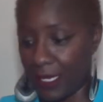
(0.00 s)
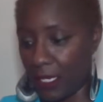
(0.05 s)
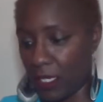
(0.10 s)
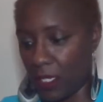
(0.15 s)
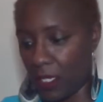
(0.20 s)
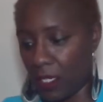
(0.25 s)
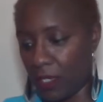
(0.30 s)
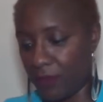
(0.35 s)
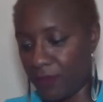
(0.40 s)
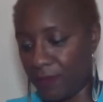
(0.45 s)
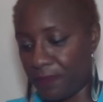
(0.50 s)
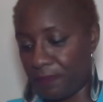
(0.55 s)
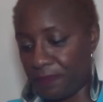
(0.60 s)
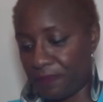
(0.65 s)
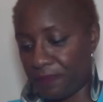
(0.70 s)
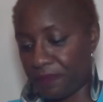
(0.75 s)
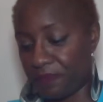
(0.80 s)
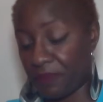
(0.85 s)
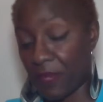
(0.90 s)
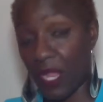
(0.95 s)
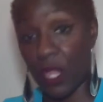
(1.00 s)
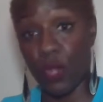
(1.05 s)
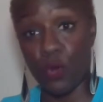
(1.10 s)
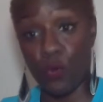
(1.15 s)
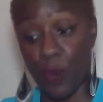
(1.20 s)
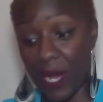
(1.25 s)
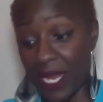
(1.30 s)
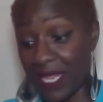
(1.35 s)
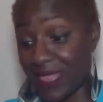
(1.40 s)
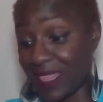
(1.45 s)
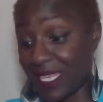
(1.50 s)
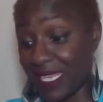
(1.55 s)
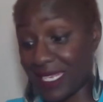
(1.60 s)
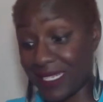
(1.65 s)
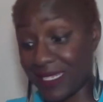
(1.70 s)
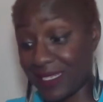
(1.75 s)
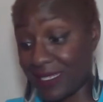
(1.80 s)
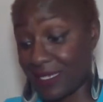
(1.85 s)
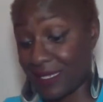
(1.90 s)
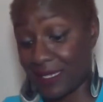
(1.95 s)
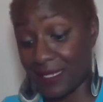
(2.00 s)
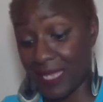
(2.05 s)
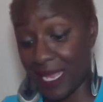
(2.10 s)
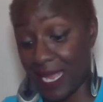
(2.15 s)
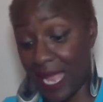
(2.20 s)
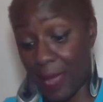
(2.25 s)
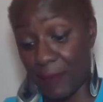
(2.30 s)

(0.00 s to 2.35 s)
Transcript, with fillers: of great things to say.